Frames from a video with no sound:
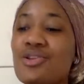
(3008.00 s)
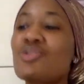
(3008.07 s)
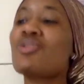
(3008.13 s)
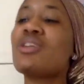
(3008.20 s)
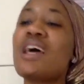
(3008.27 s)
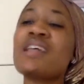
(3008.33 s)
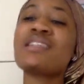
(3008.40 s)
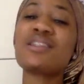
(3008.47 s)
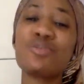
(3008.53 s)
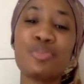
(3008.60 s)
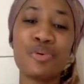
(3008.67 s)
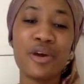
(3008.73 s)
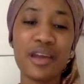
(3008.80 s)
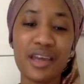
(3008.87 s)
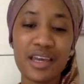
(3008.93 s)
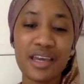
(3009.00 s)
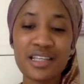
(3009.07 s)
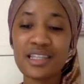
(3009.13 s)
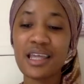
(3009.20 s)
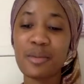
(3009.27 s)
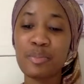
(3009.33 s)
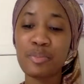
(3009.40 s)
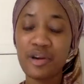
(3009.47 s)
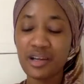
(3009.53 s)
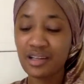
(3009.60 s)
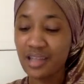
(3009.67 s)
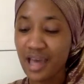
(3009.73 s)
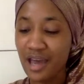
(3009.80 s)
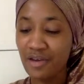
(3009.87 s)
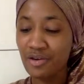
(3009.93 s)
So that's the prank. It's like
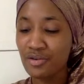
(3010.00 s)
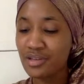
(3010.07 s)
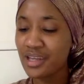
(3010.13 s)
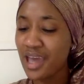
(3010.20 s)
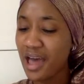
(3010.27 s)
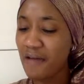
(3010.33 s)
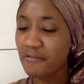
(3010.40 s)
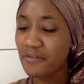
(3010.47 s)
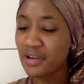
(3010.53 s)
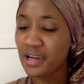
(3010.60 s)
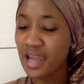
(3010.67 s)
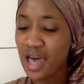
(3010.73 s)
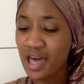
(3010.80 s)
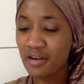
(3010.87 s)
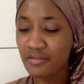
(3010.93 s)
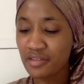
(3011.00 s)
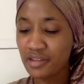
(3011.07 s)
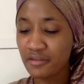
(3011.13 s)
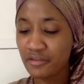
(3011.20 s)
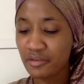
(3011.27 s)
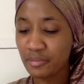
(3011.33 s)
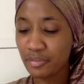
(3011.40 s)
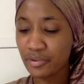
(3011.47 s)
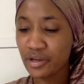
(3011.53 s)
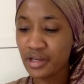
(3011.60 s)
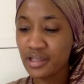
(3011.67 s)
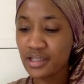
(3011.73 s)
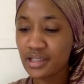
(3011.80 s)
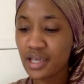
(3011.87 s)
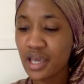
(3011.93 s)
prank diet. They have a lot of different
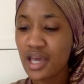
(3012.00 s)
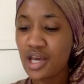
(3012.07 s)
pranks.